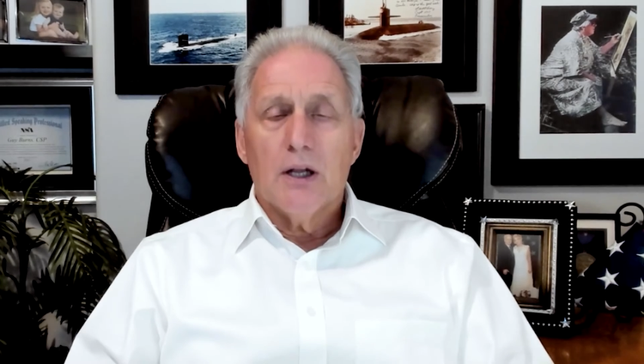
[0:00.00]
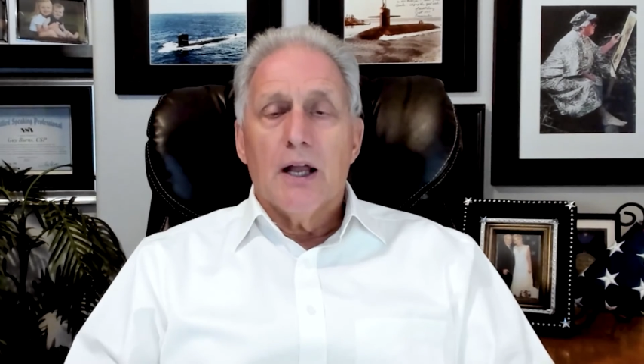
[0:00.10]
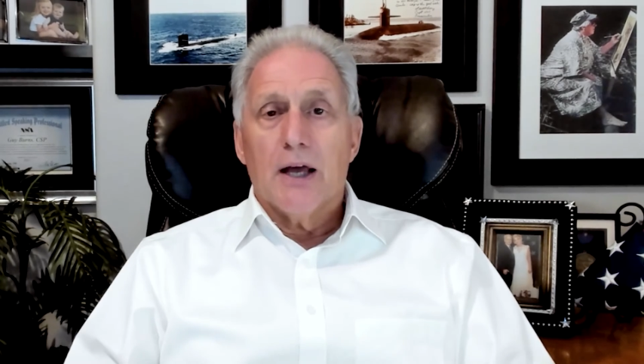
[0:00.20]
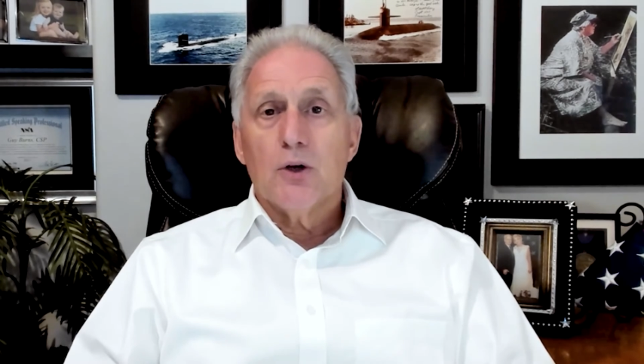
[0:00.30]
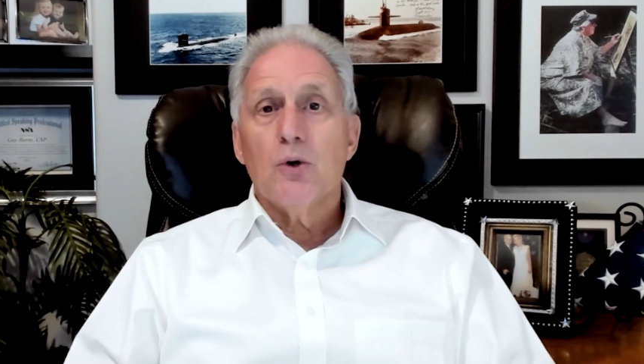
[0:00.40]

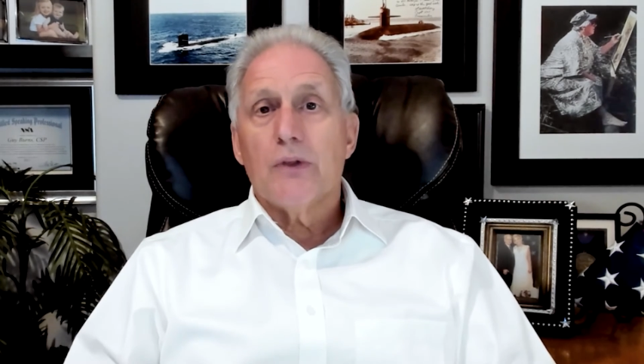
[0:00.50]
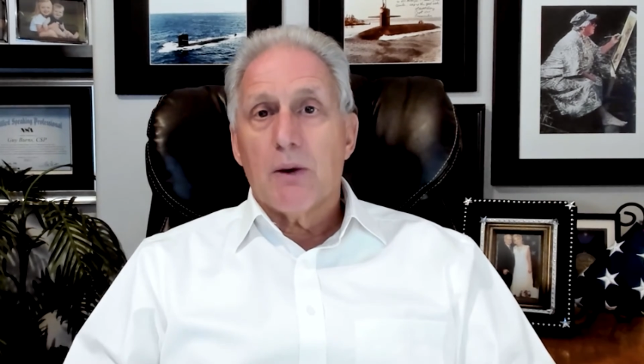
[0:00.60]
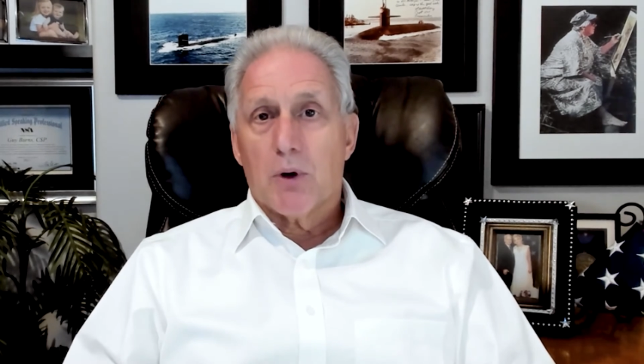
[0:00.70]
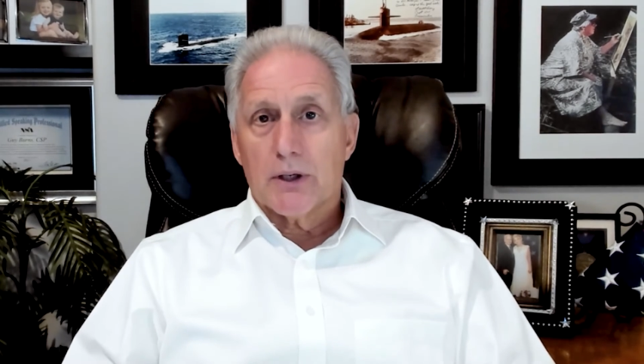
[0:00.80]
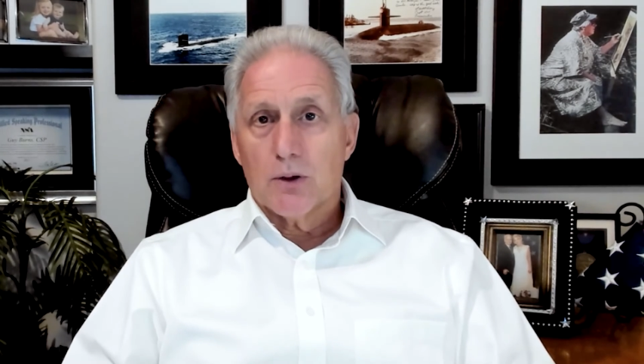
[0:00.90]
and who they
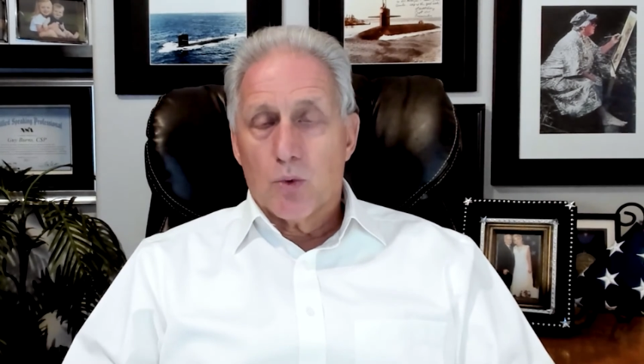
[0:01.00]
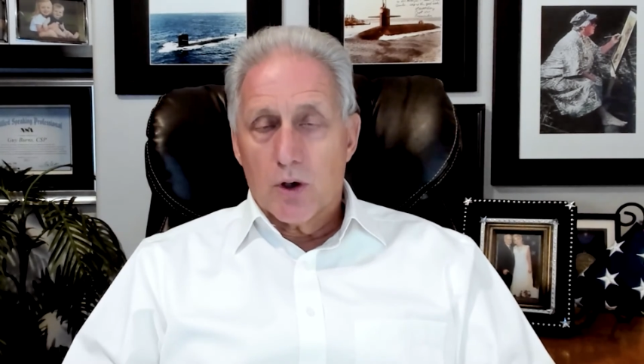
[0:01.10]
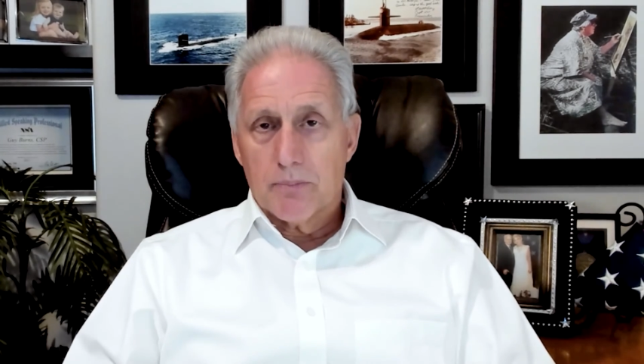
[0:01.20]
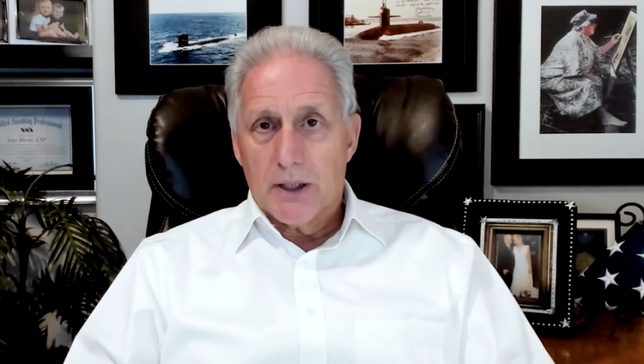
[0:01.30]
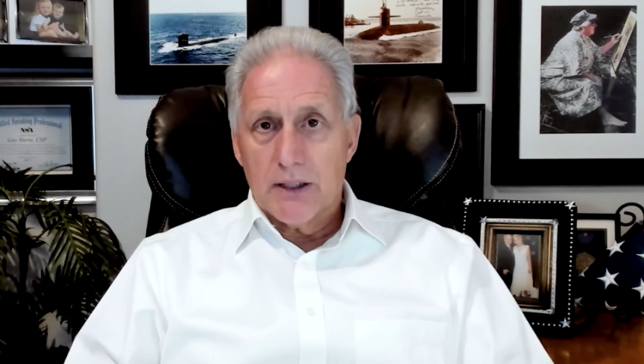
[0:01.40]
want to
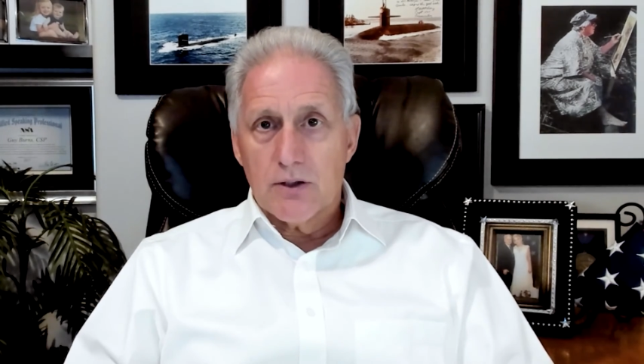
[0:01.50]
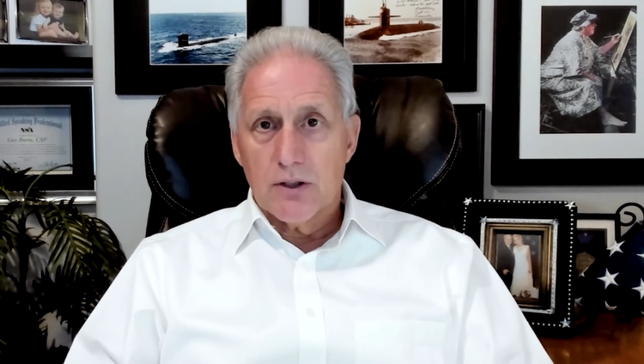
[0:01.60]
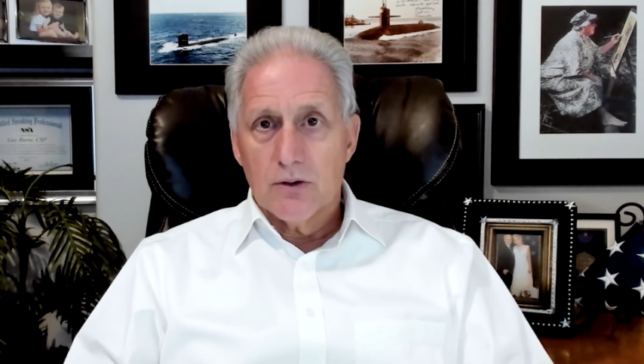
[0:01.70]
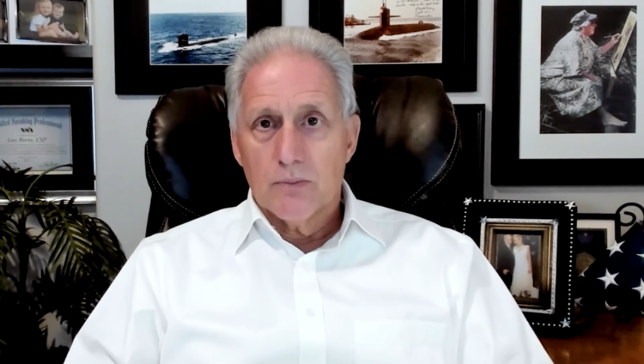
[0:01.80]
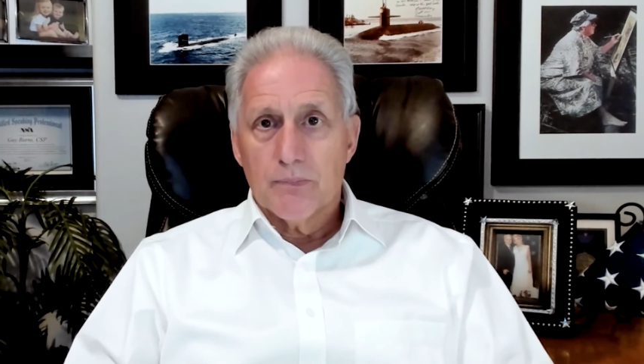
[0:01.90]
award money
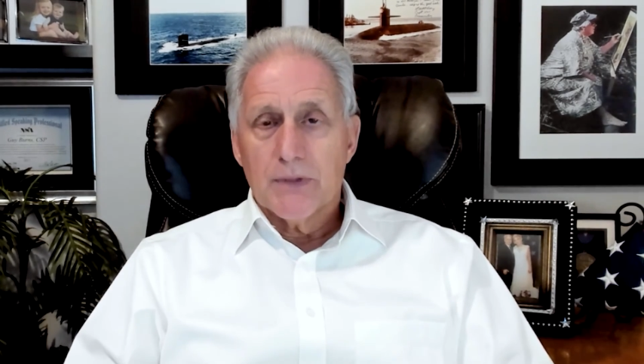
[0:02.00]
to,